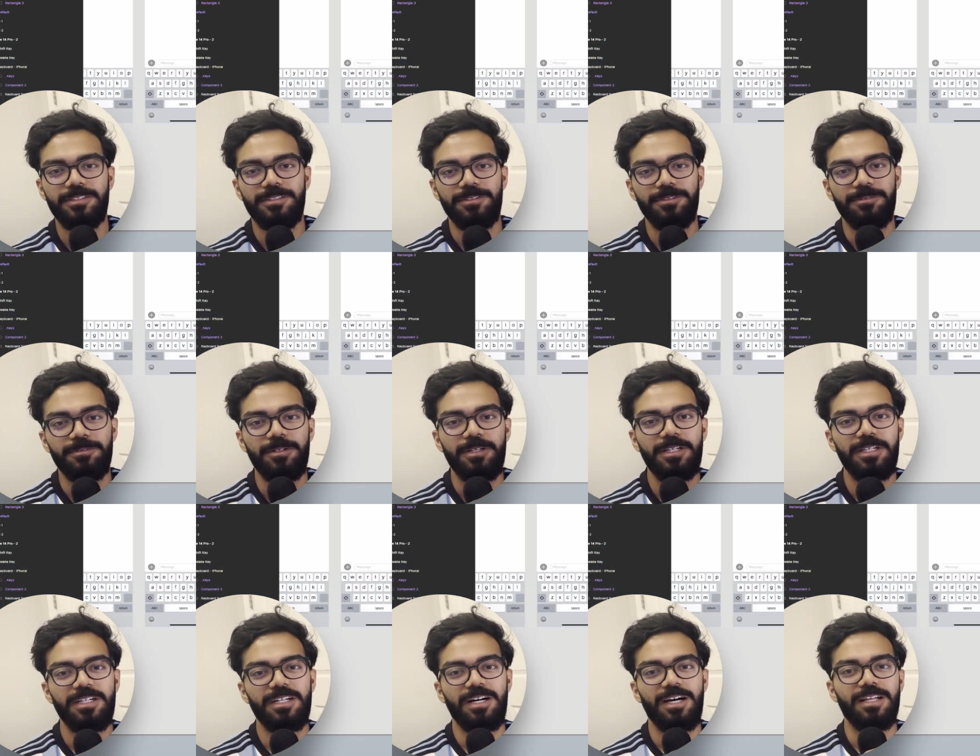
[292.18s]
to
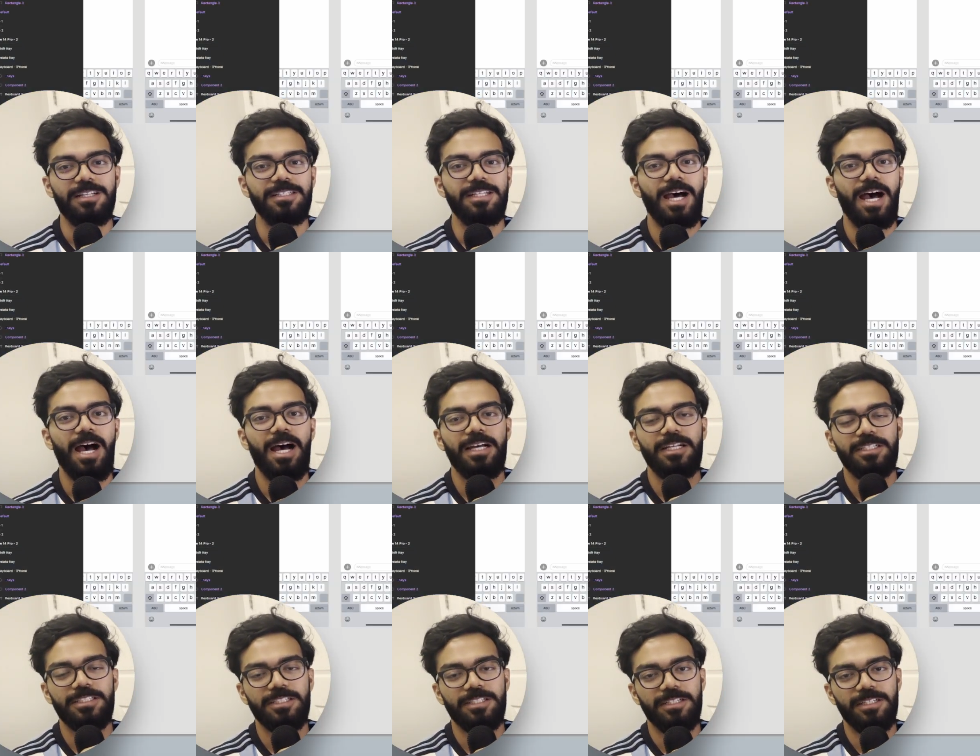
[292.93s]
a
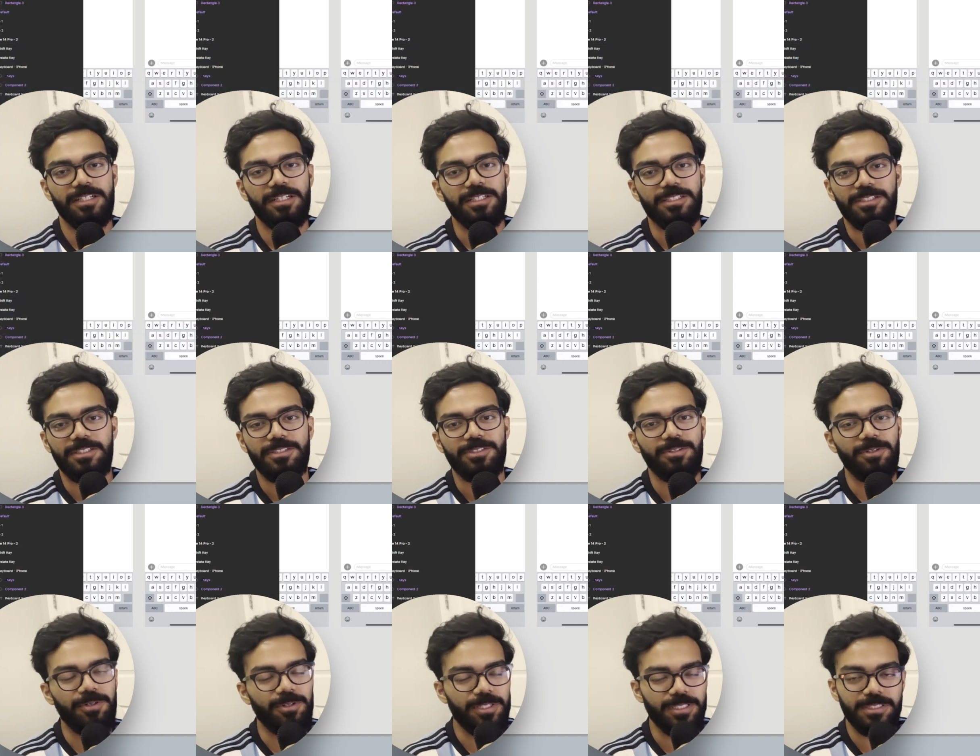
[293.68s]
dash, an
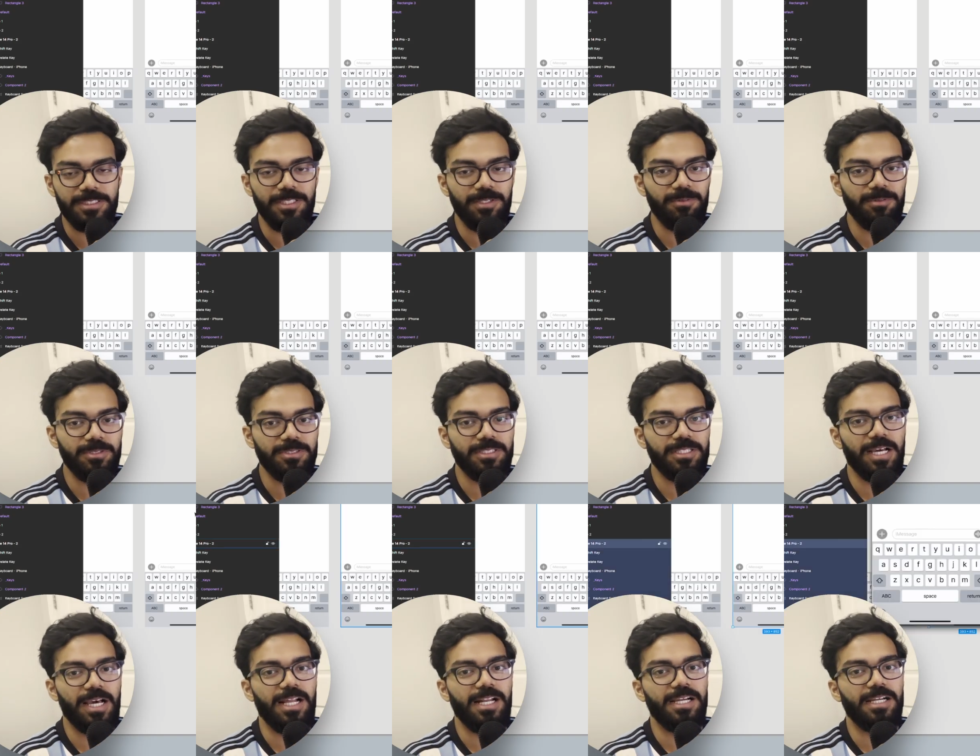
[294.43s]
underscore, it still wasn't
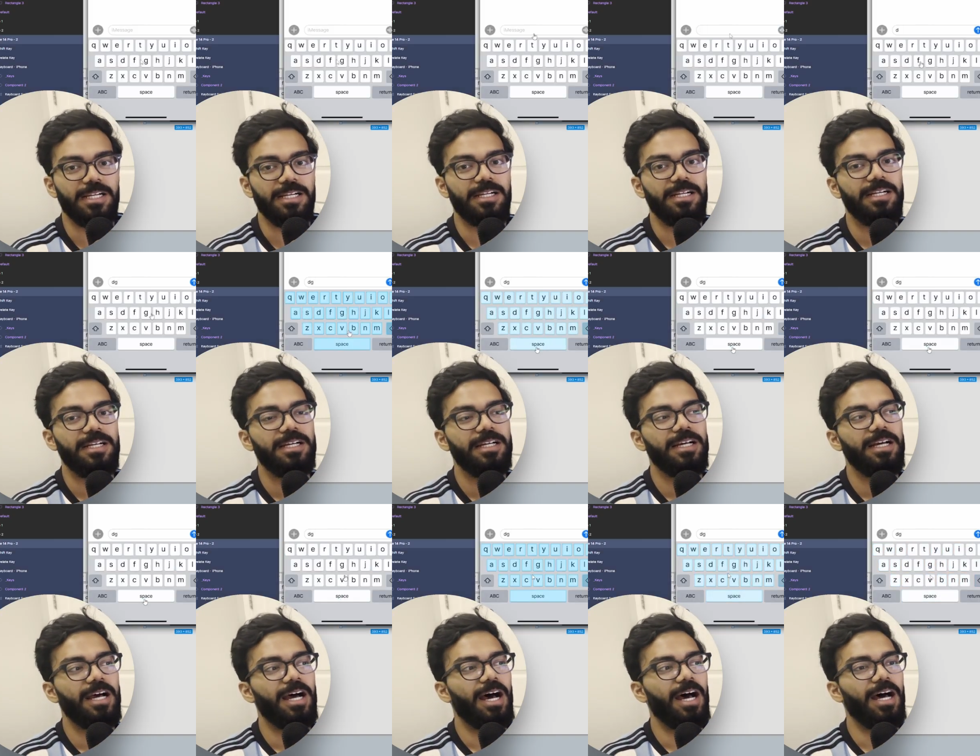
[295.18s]
adding.
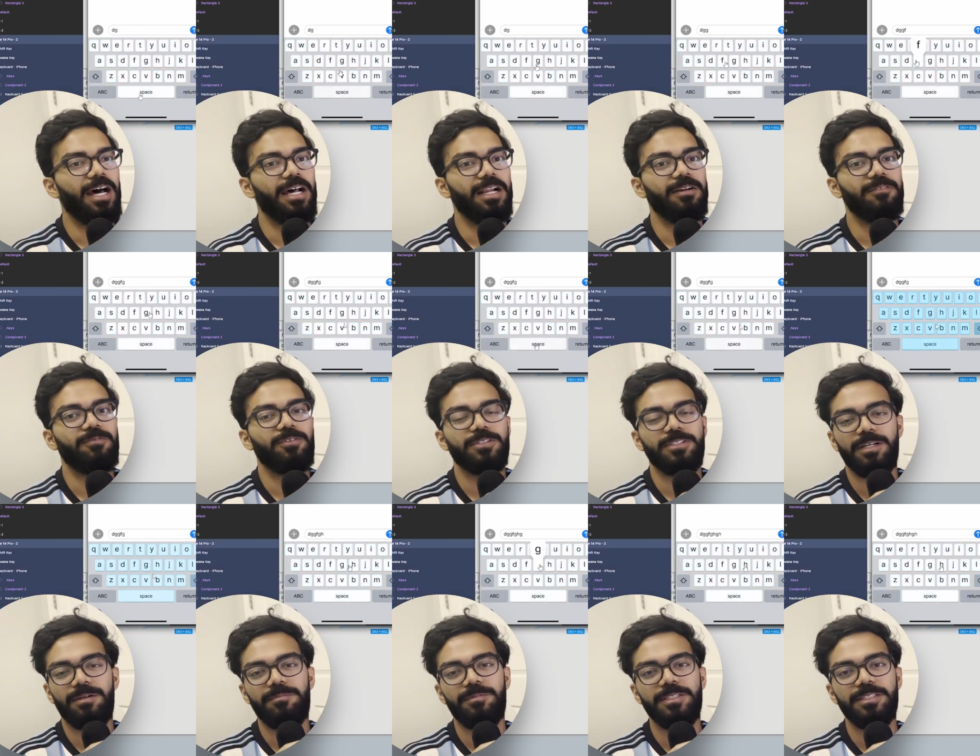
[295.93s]
And for
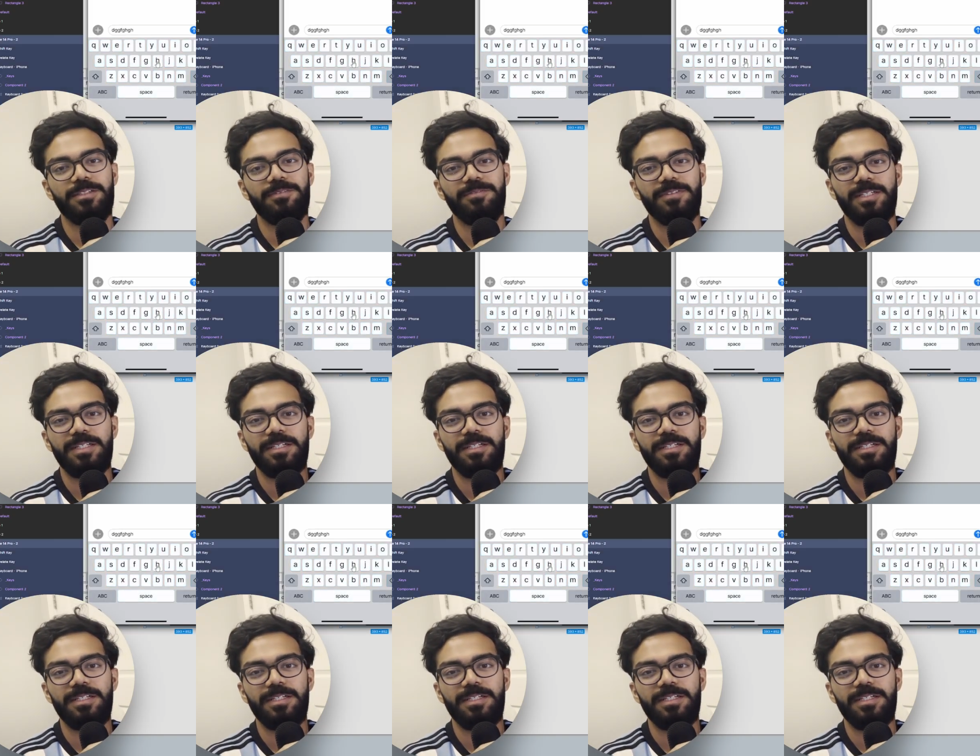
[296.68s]
some reason